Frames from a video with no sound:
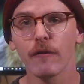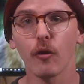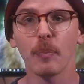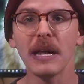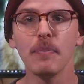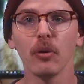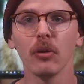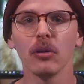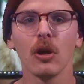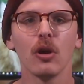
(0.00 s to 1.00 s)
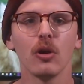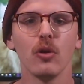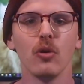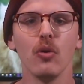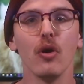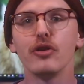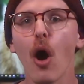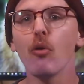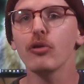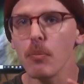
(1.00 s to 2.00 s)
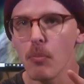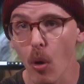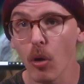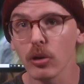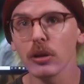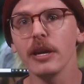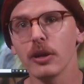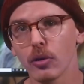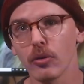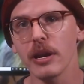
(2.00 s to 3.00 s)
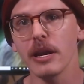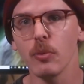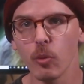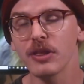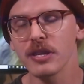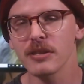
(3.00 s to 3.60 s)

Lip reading: for people who don't morally agree with the